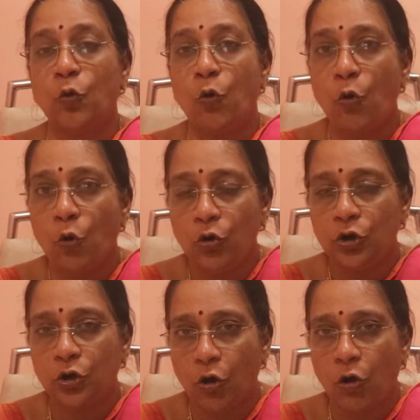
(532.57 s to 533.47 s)
to
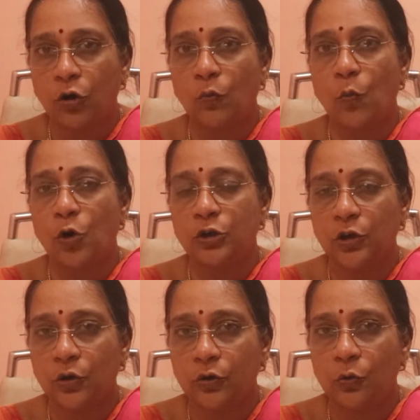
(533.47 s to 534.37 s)
hold on
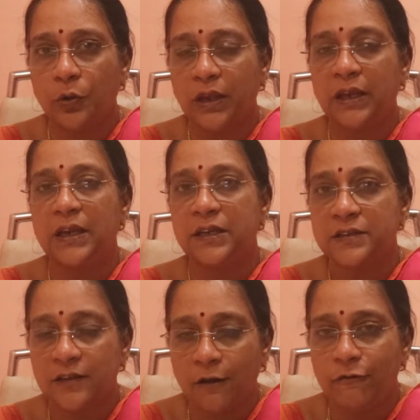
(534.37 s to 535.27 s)
what you are doing
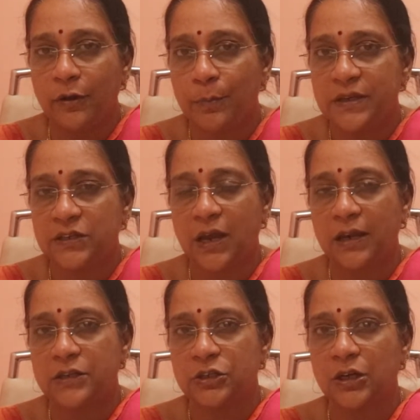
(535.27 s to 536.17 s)
itself will be
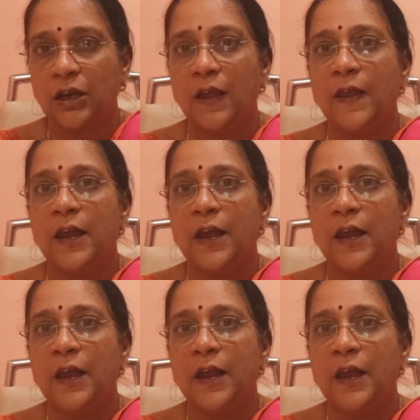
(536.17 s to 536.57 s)
challenging.